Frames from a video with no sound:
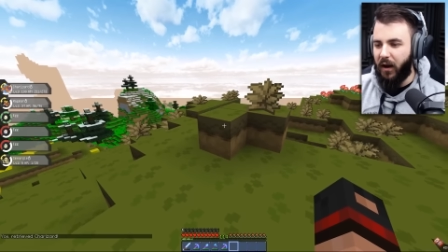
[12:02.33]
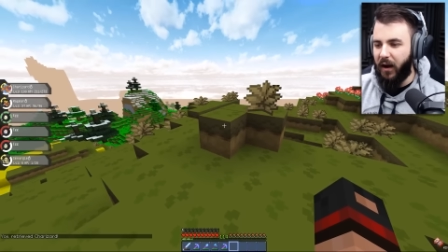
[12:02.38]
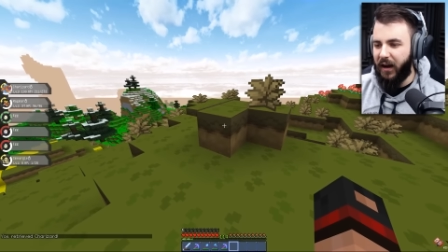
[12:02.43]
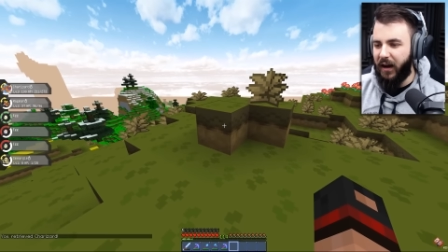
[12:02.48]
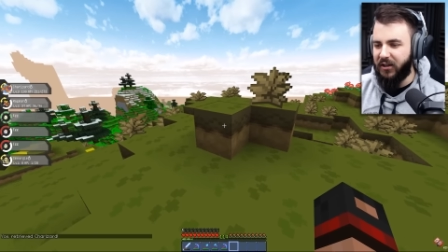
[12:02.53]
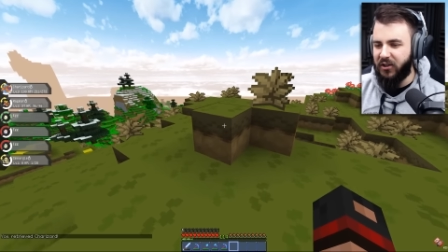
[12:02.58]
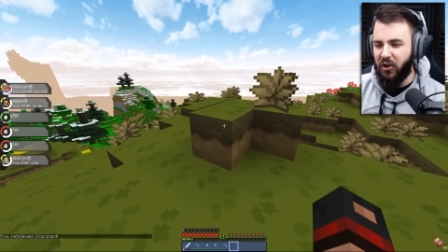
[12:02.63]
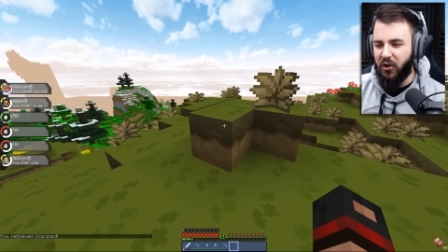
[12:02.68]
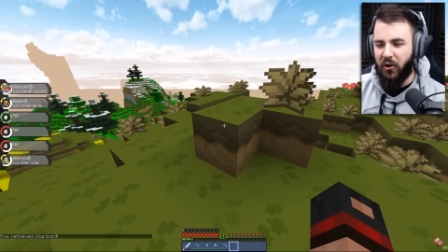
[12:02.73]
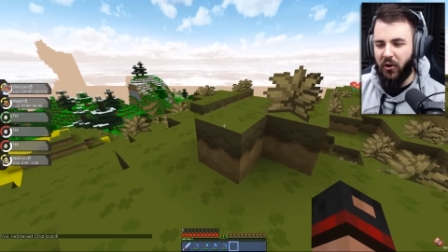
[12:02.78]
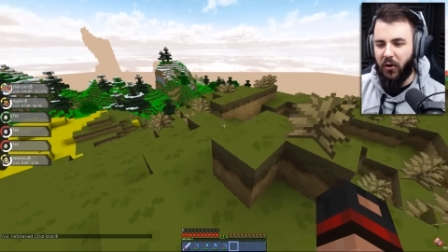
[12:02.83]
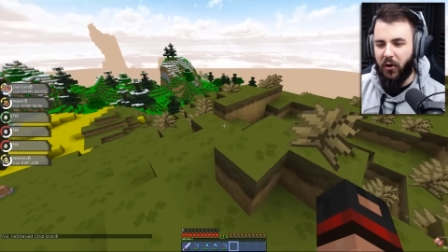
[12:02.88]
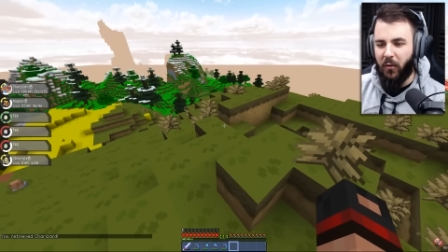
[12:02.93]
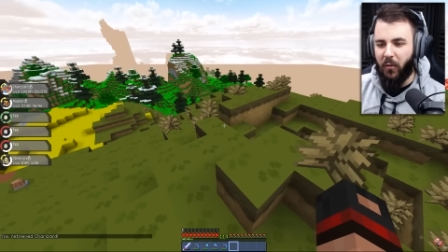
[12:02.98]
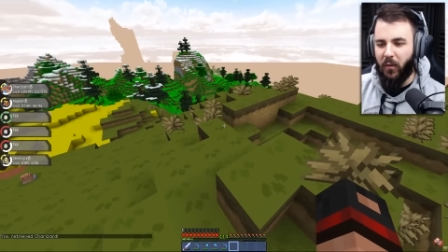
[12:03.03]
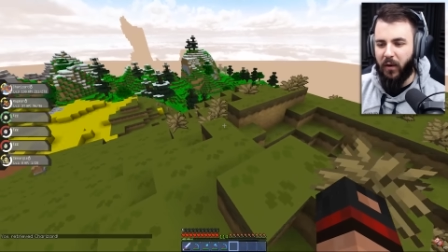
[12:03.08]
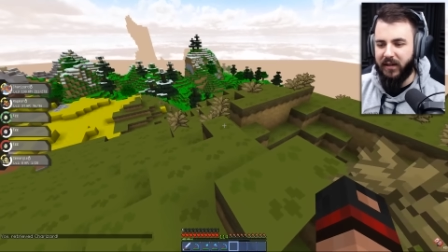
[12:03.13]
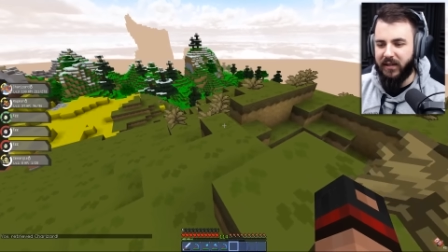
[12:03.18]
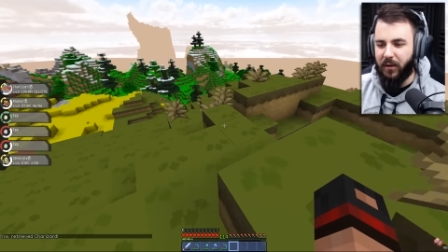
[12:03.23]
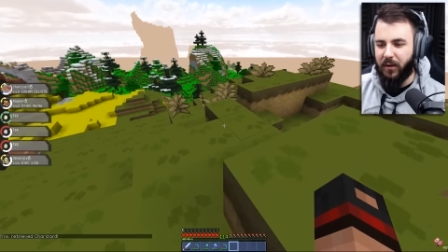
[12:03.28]
I don't know
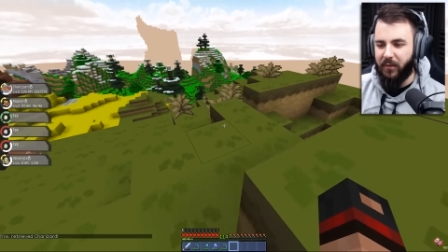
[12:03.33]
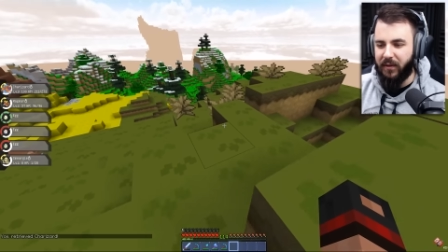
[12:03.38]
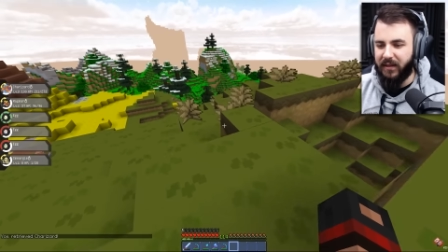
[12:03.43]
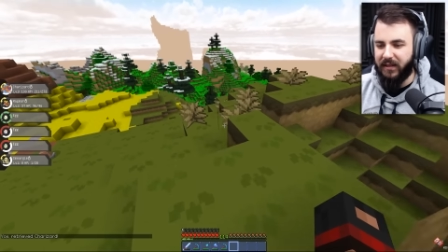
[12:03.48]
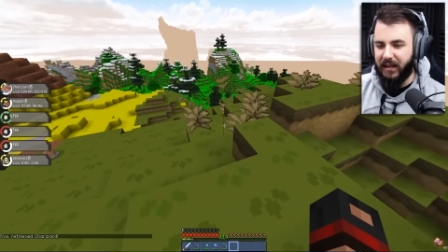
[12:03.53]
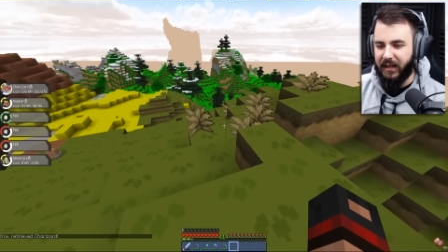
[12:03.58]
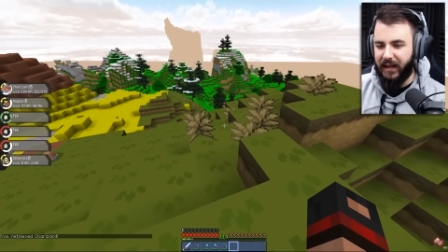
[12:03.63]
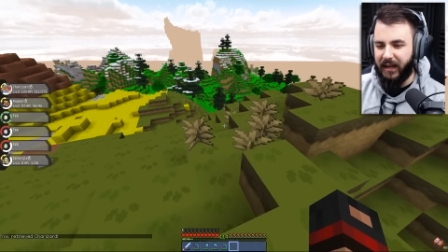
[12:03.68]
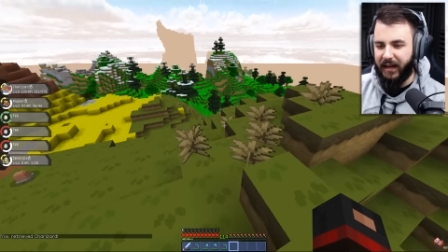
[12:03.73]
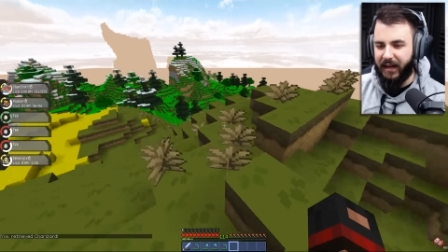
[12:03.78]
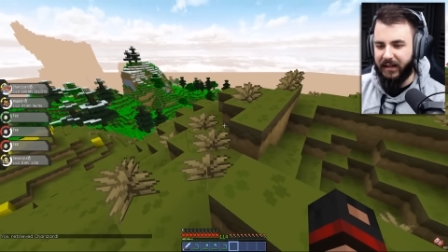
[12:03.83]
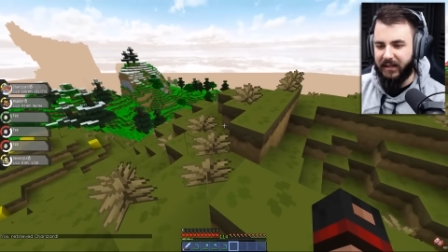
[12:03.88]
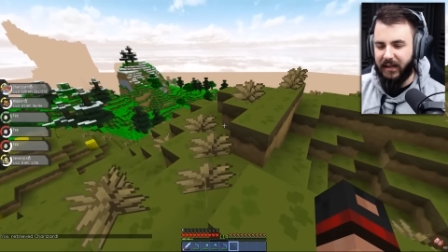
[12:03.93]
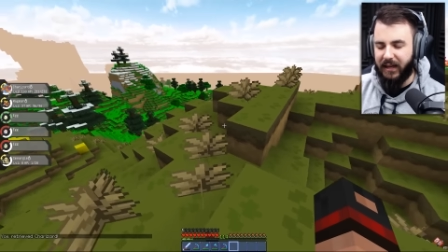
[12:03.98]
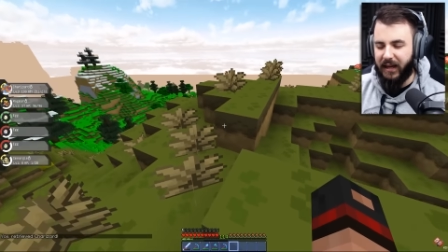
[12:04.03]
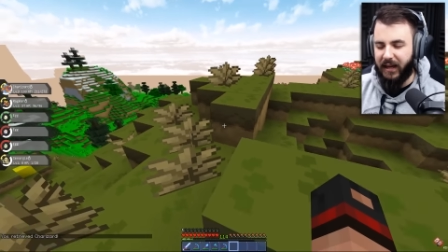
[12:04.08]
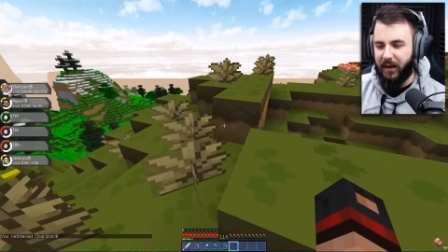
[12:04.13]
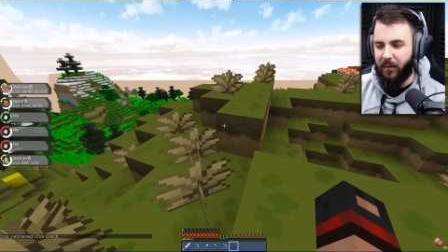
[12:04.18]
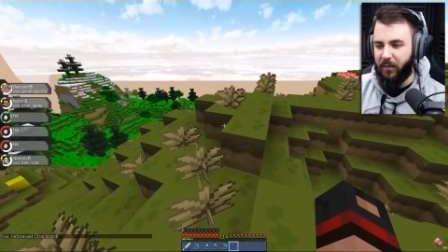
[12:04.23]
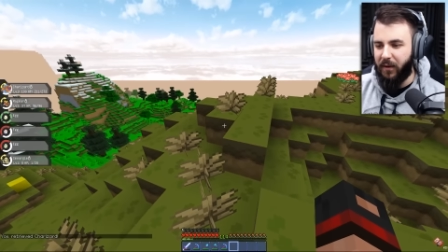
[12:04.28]
what is up with this lag
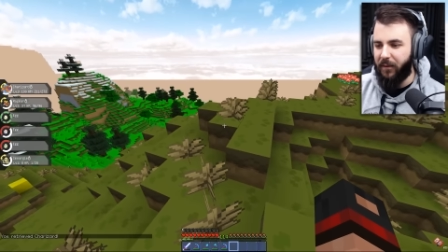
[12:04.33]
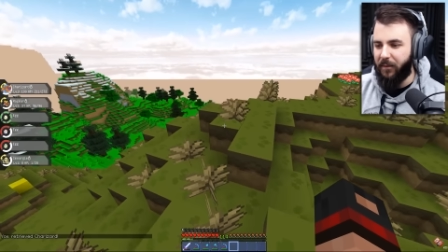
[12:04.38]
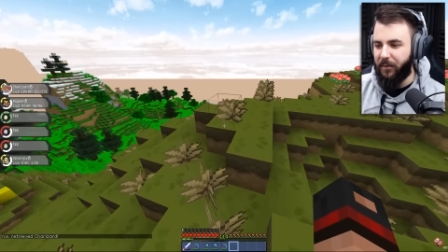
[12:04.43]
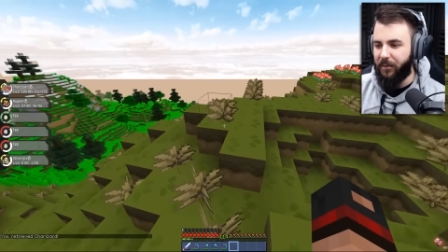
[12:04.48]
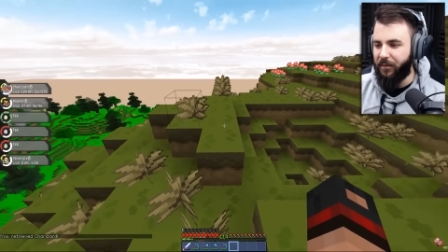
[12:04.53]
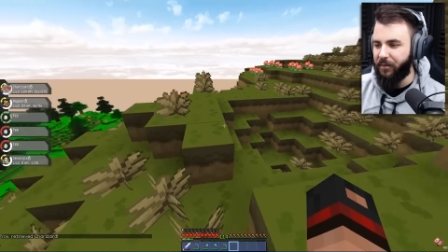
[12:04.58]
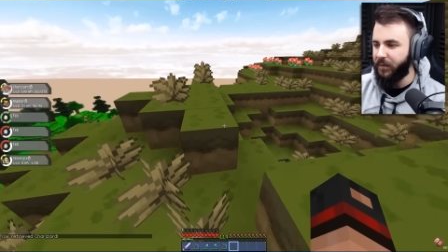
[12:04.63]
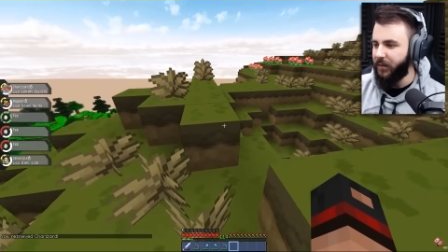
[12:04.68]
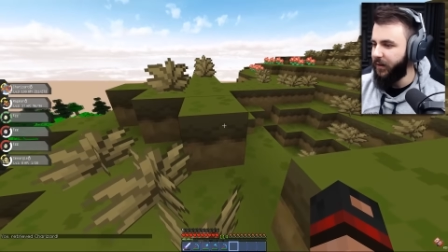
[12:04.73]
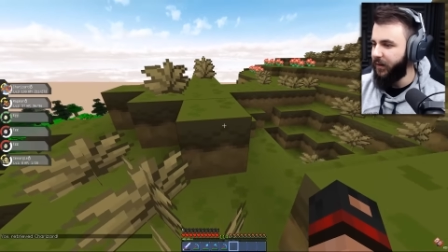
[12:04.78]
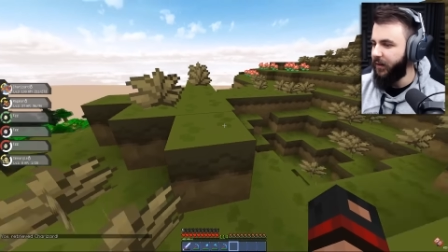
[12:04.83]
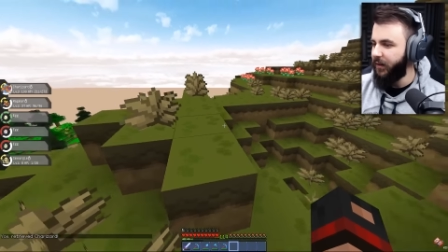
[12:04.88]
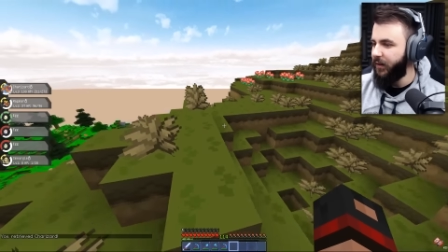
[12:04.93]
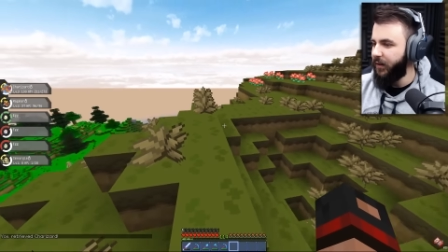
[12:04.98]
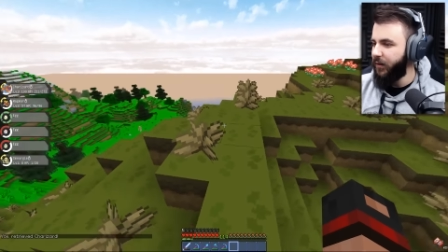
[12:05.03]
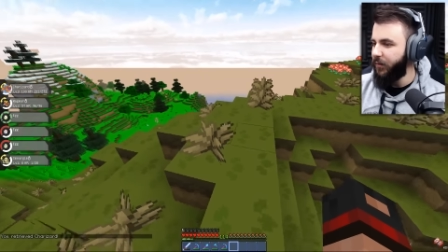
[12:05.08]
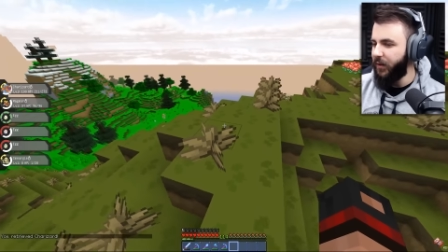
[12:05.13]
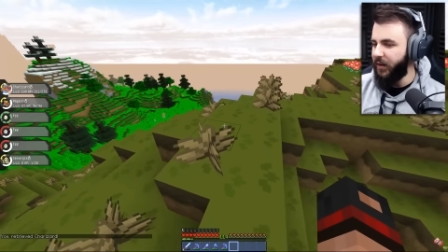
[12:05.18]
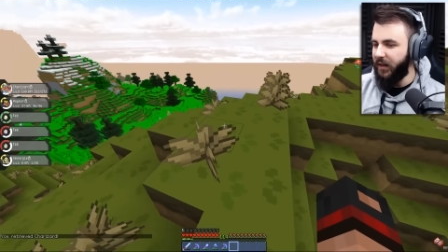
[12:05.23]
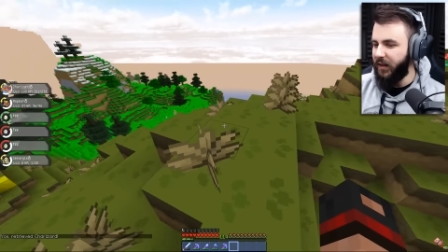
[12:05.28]
today, but
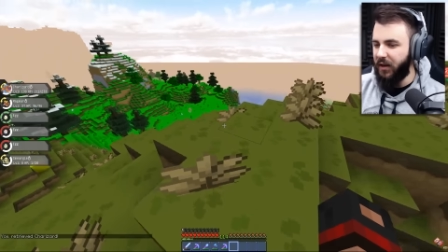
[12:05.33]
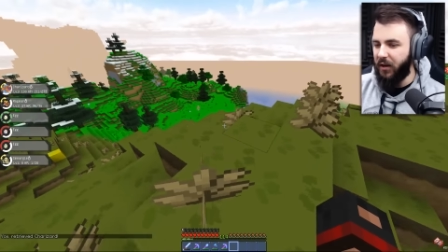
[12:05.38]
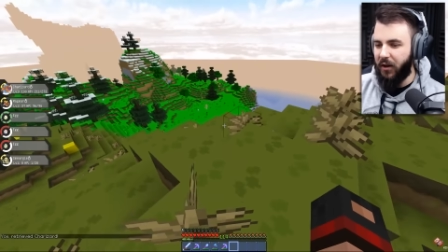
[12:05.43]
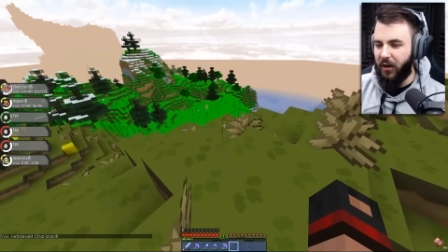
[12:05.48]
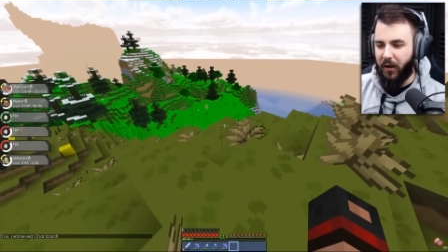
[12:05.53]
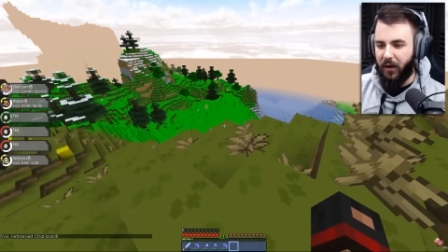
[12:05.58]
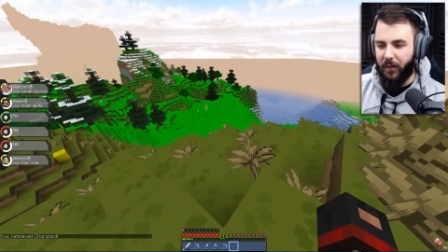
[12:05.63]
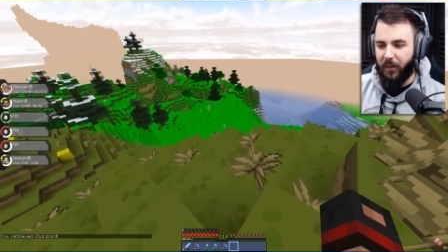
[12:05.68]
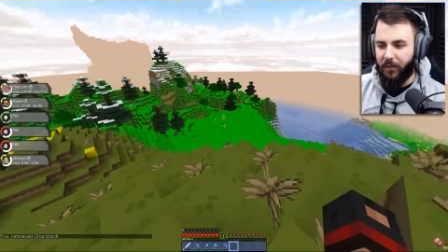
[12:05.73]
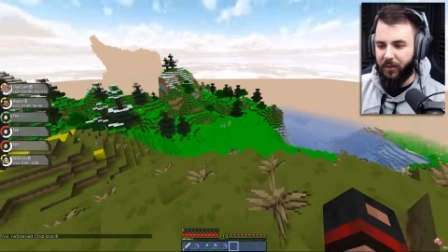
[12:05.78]
what do you do?